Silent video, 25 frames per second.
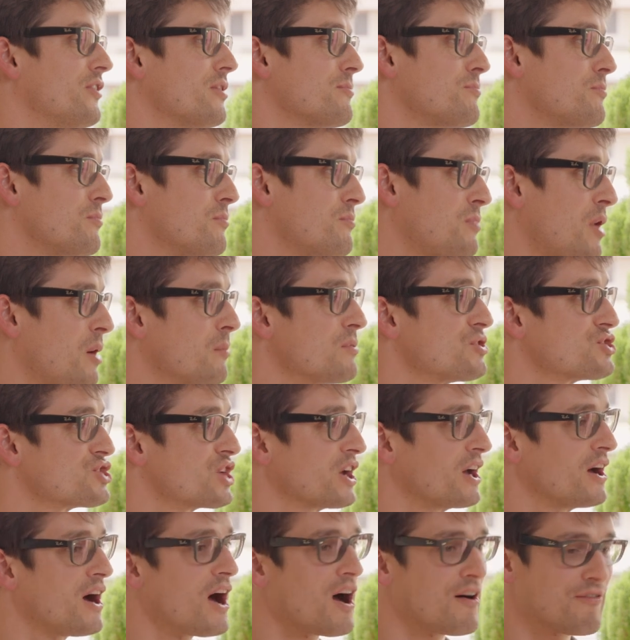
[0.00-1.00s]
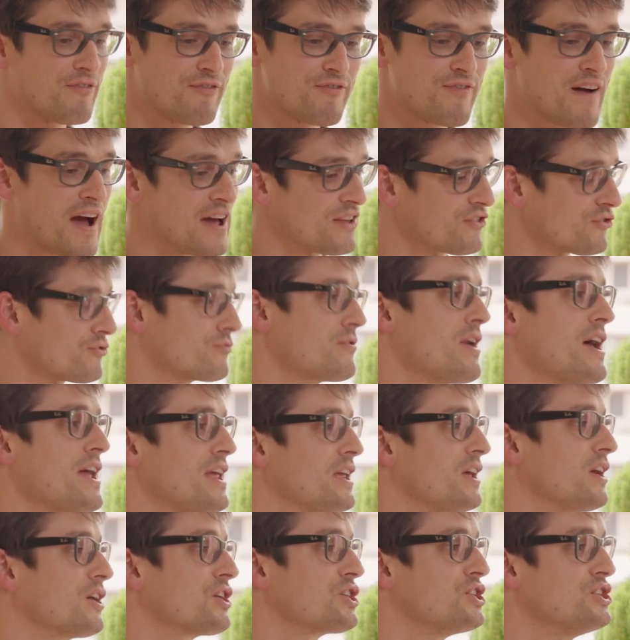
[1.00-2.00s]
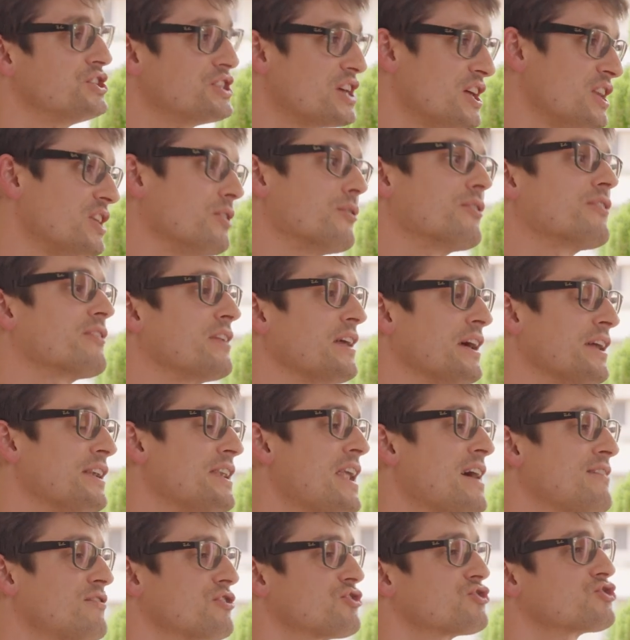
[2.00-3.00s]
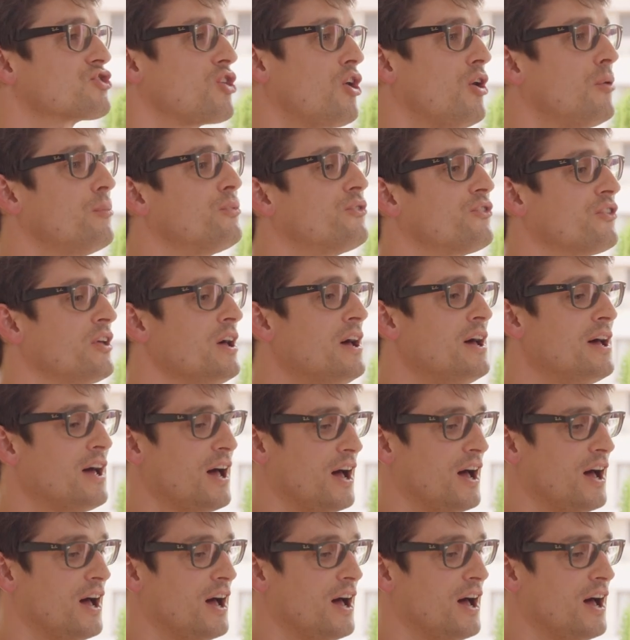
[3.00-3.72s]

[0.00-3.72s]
They're publishing at a fast rate continuously. It never stops.